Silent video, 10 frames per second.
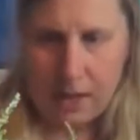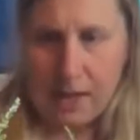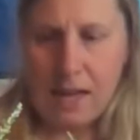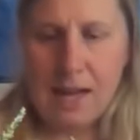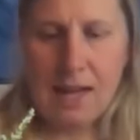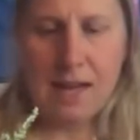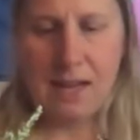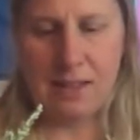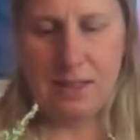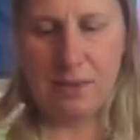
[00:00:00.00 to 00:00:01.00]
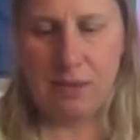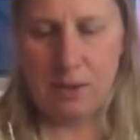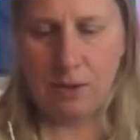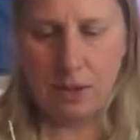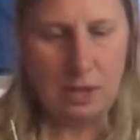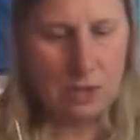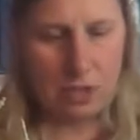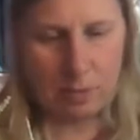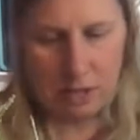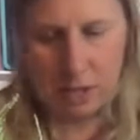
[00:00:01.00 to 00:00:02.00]
Haha, there we go.
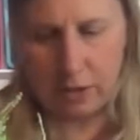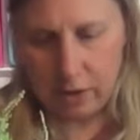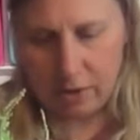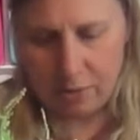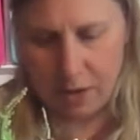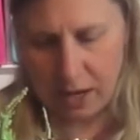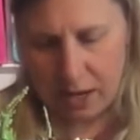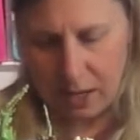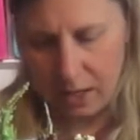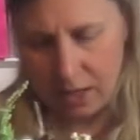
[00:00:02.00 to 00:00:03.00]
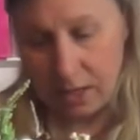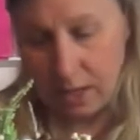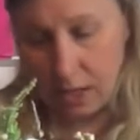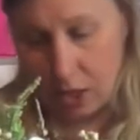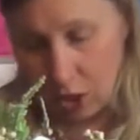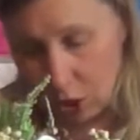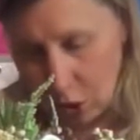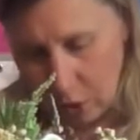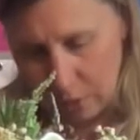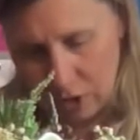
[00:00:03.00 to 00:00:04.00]
So let me clear off my
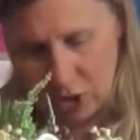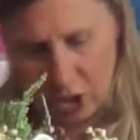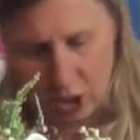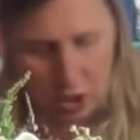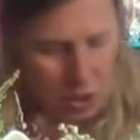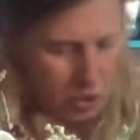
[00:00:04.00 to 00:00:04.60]
garbage here.